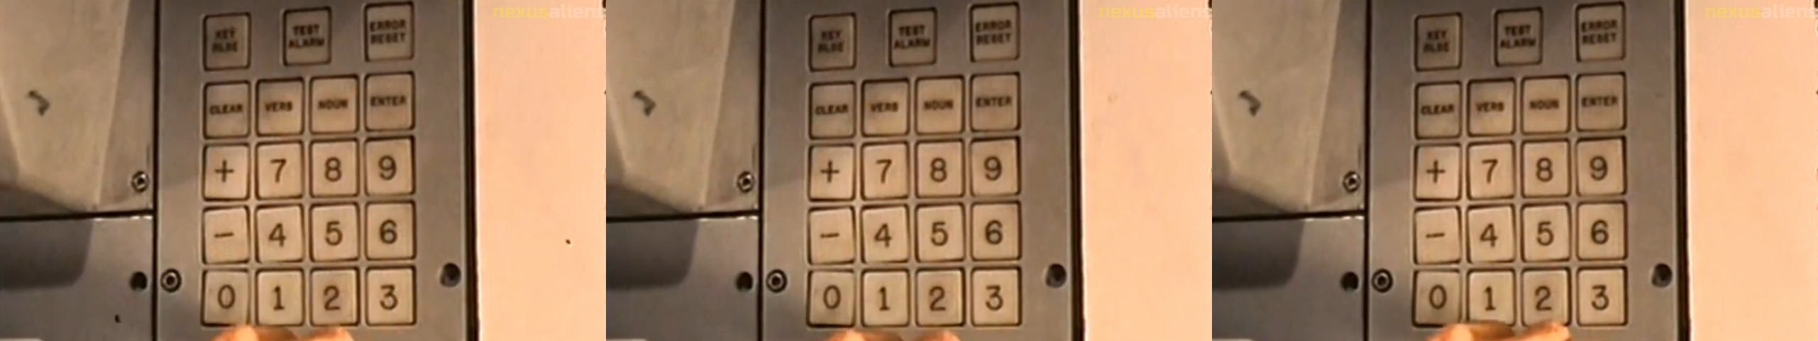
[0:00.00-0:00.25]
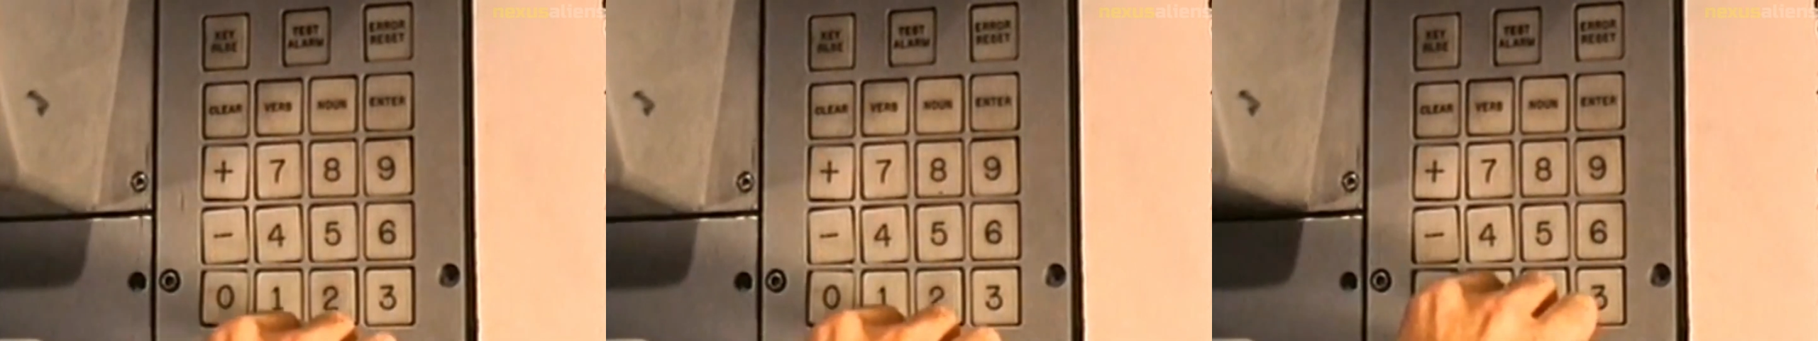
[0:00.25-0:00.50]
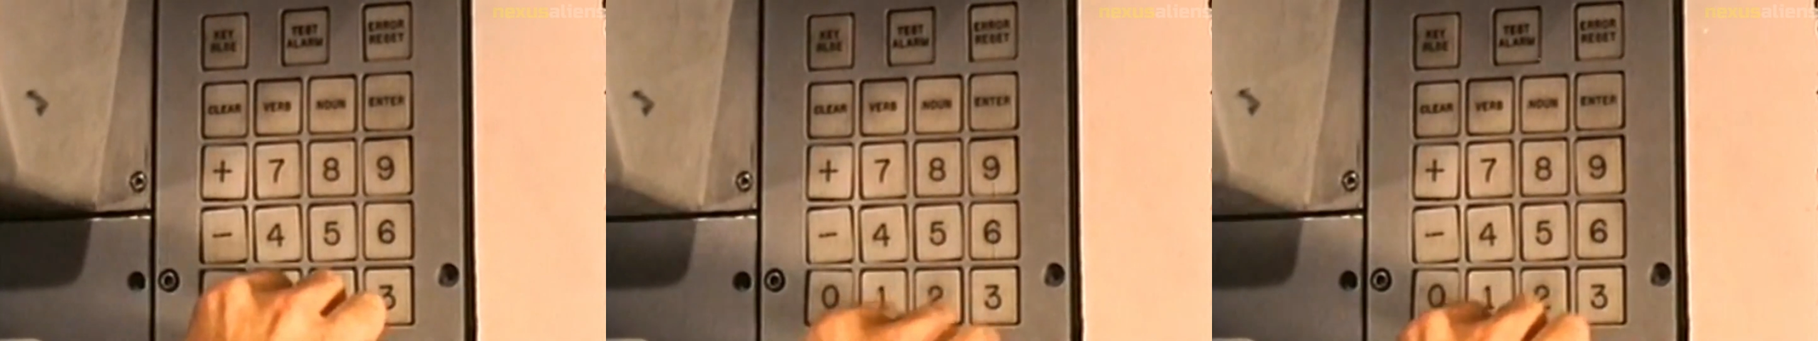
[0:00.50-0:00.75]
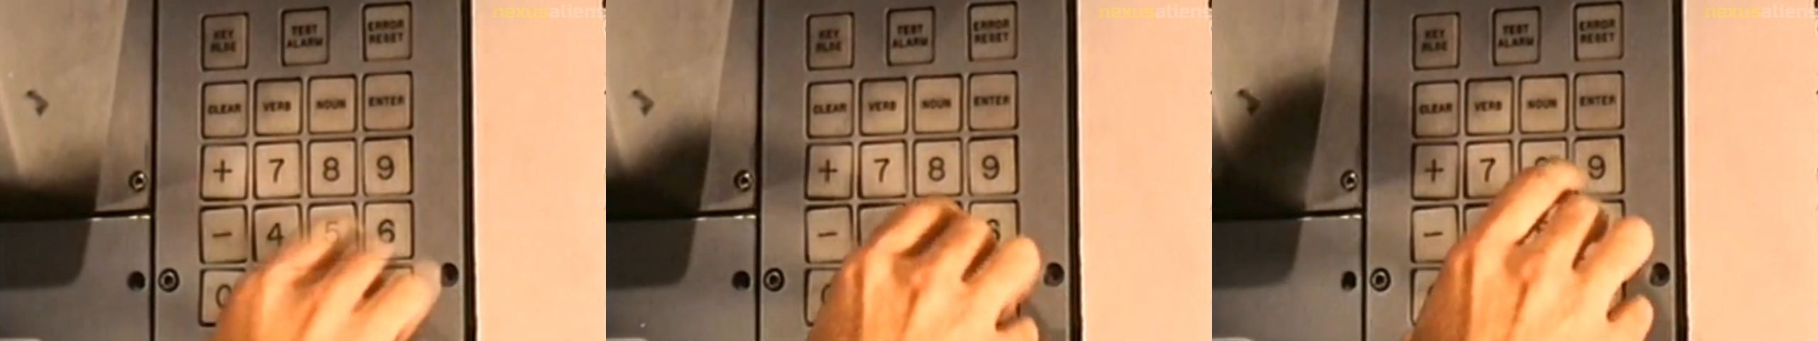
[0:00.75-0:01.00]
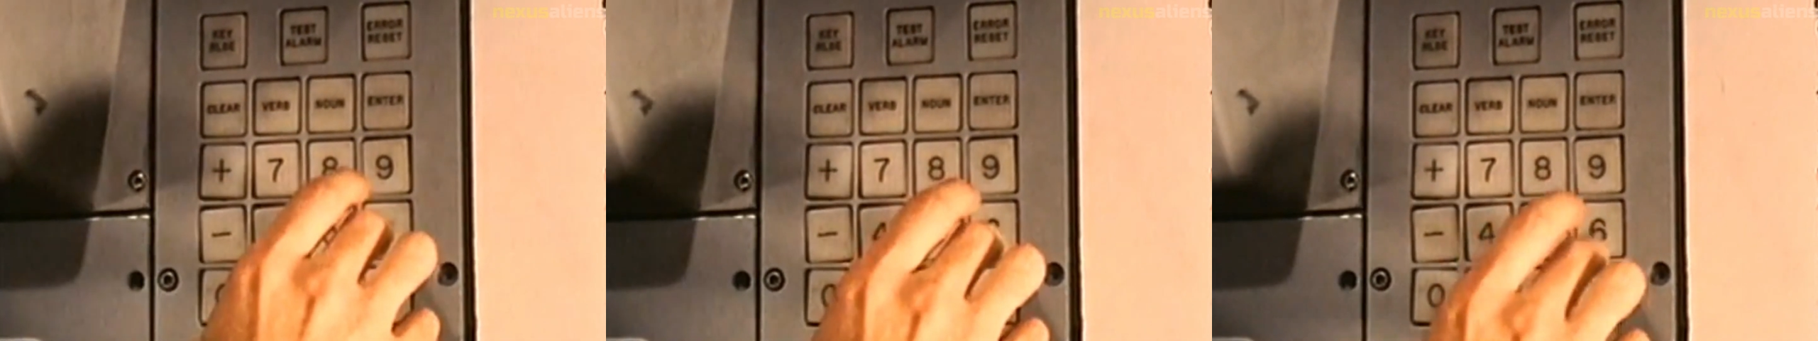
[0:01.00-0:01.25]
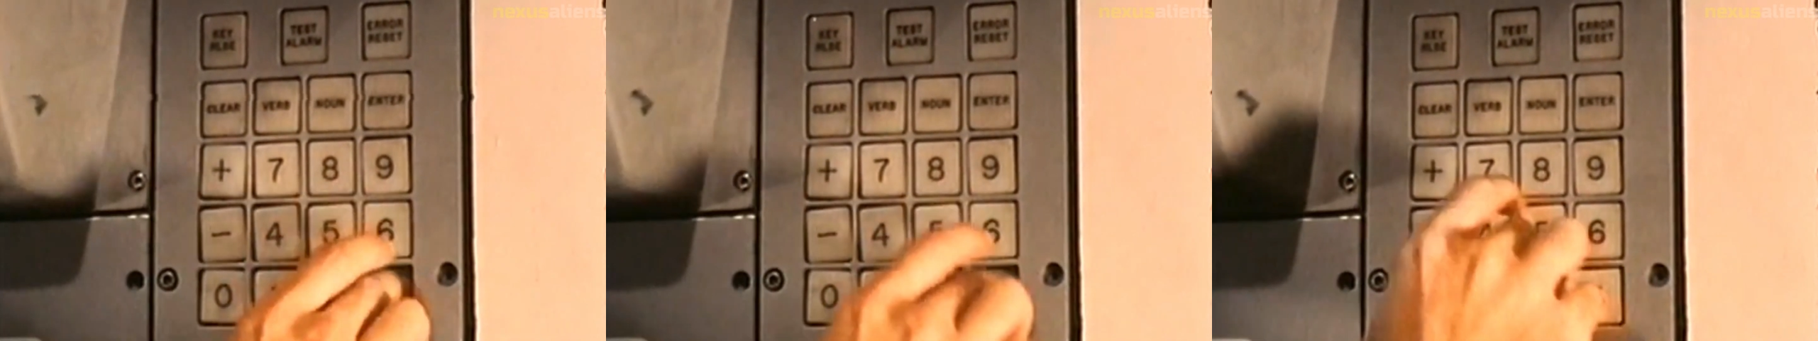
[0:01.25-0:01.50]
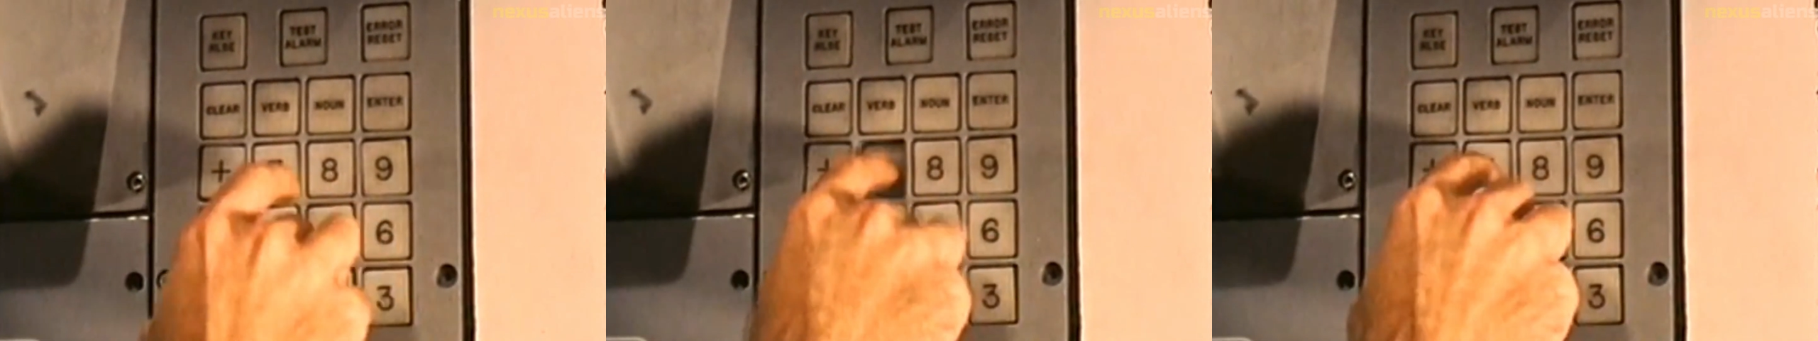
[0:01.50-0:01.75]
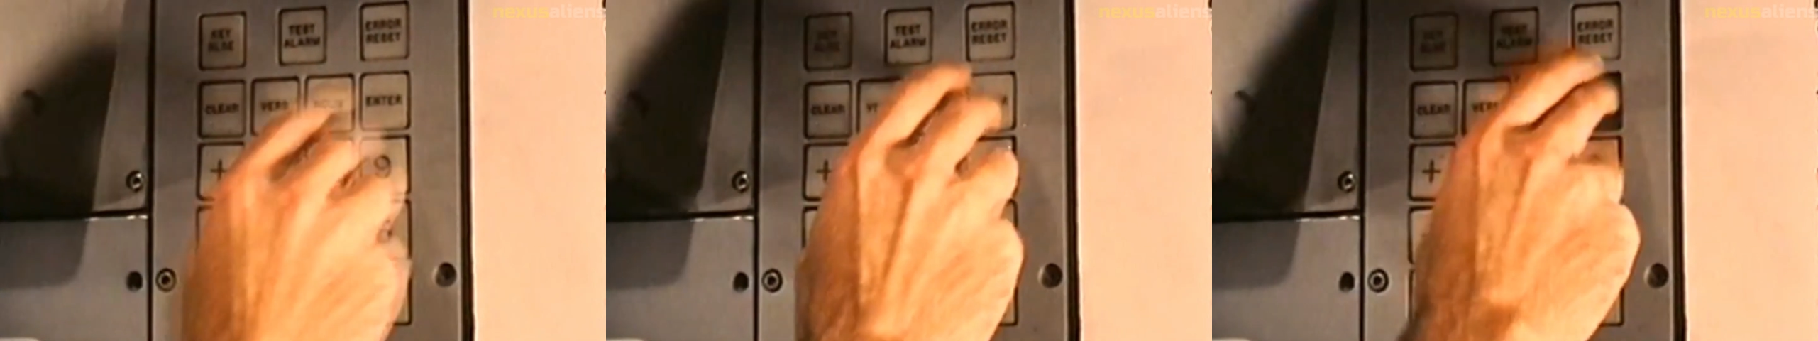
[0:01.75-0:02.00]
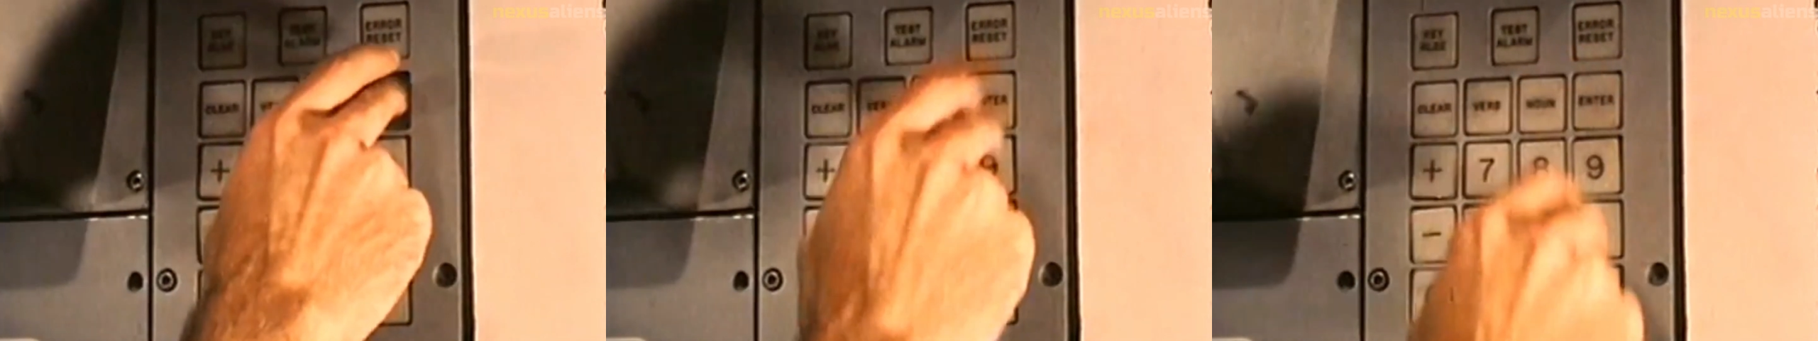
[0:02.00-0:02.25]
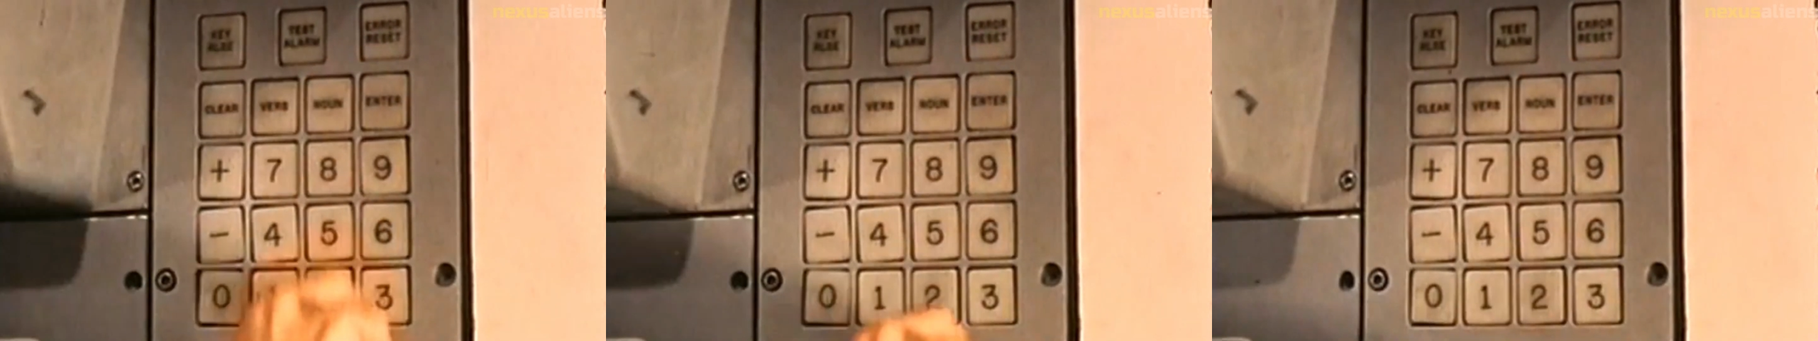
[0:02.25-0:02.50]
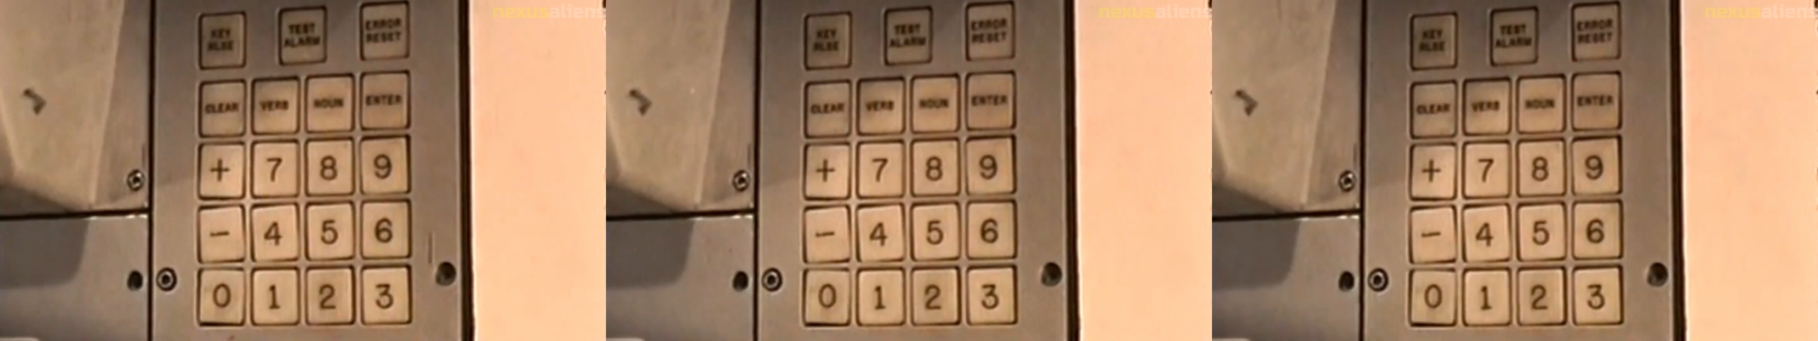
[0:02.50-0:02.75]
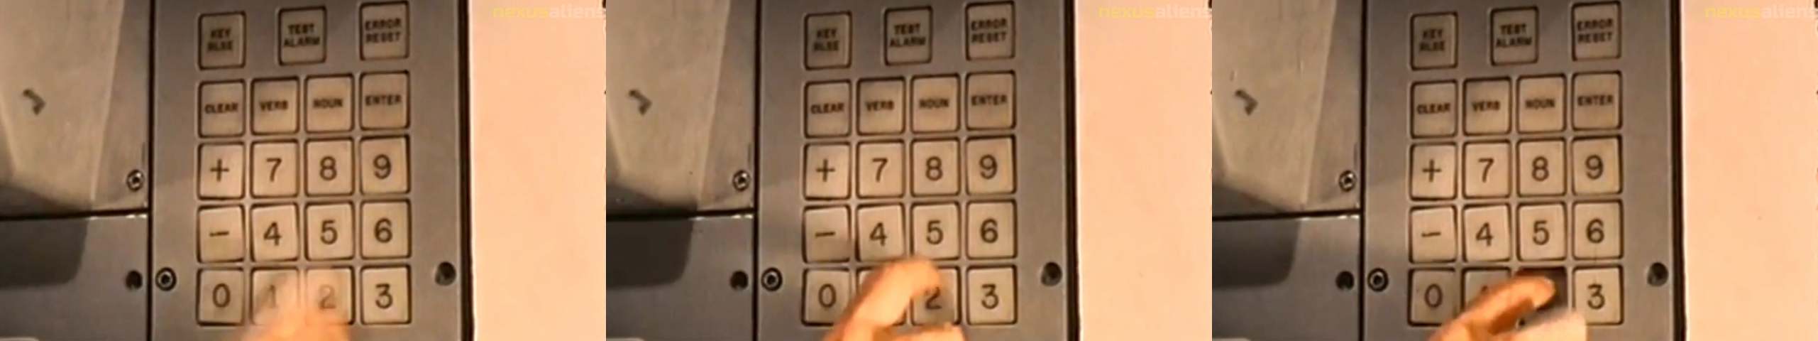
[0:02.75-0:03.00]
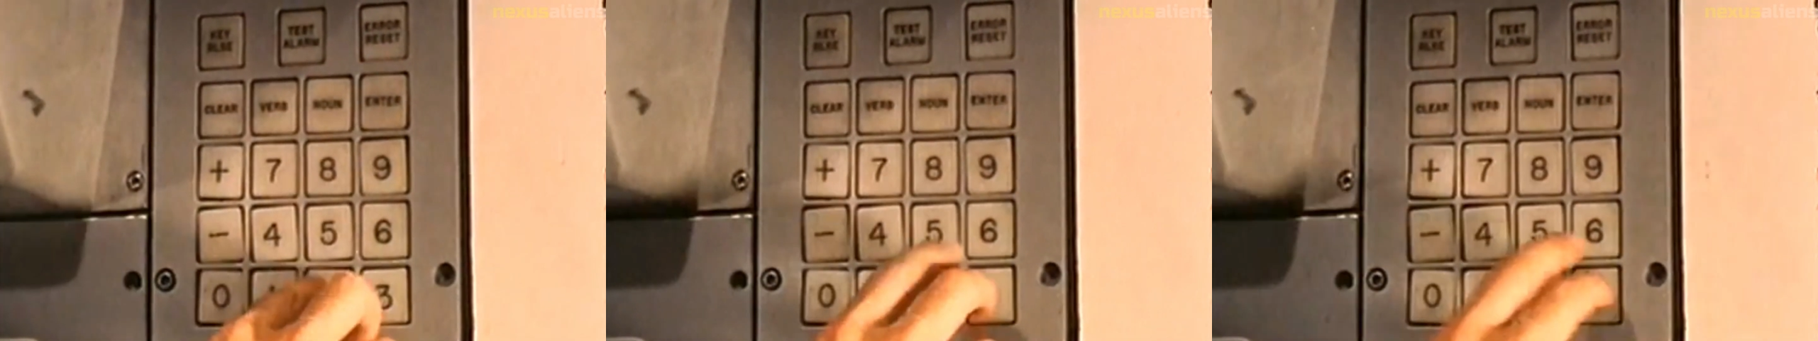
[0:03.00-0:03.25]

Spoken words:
Nobody's mouth can be seen.